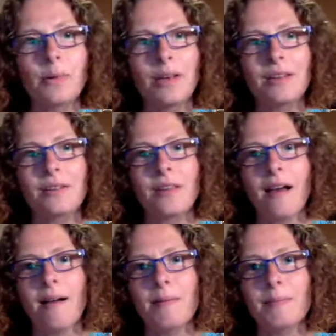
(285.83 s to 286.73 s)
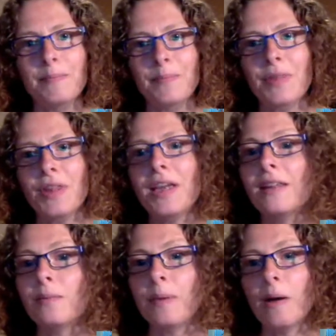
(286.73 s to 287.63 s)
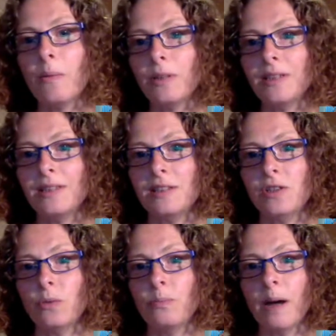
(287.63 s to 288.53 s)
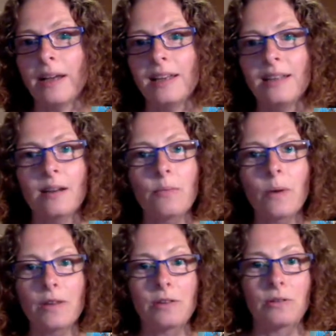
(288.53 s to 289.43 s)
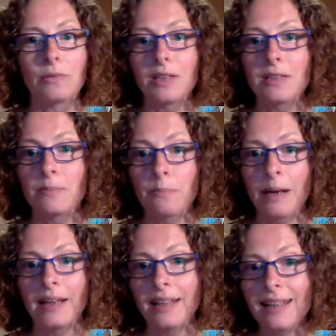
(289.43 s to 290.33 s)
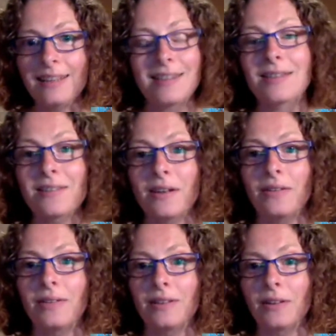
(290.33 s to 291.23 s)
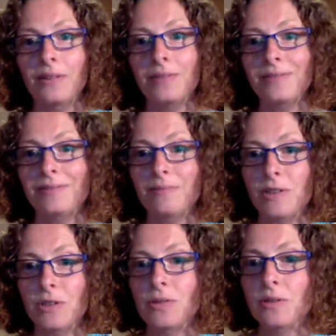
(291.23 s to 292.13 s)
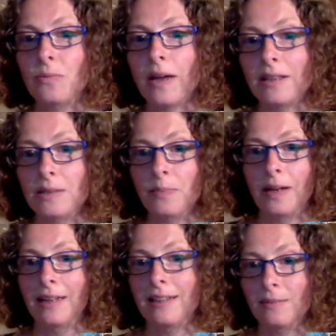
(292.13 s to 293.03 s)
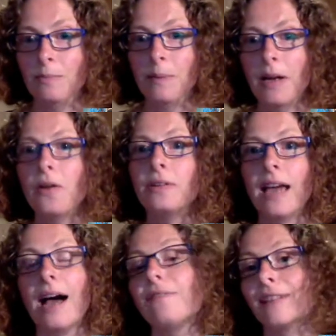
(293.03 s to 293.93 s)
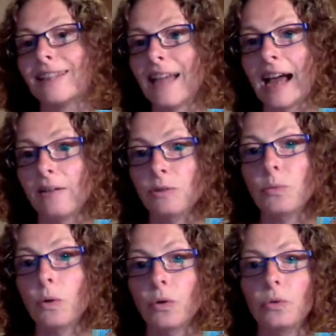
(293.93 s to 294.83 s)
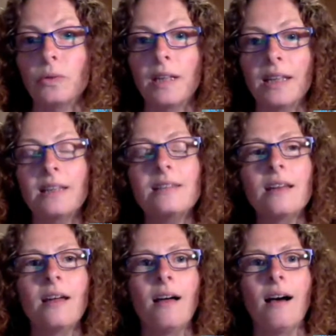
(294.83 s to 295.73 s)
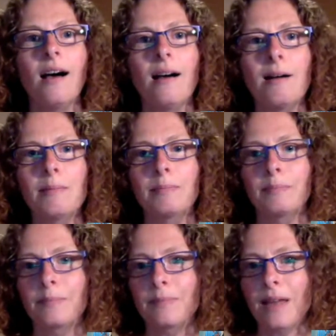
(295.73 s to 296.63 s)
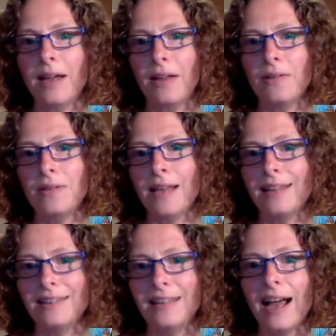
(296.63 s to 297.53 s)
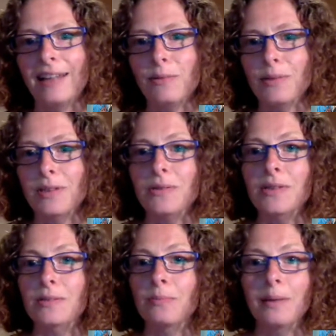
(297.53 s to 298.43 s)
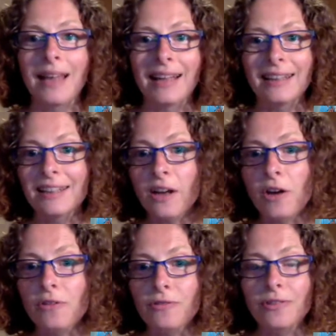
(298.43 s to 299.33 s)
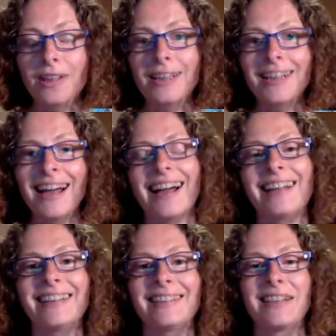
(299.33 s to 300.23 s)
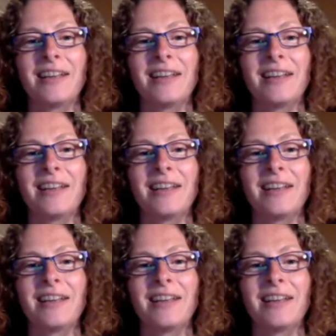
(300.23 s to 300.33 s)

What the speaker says: with thinking about what it is you're buying and whether you need to buy it. So, reduce the waste by only having in the house what you need. That goes hand in hand with doing some planning, hopefully. And,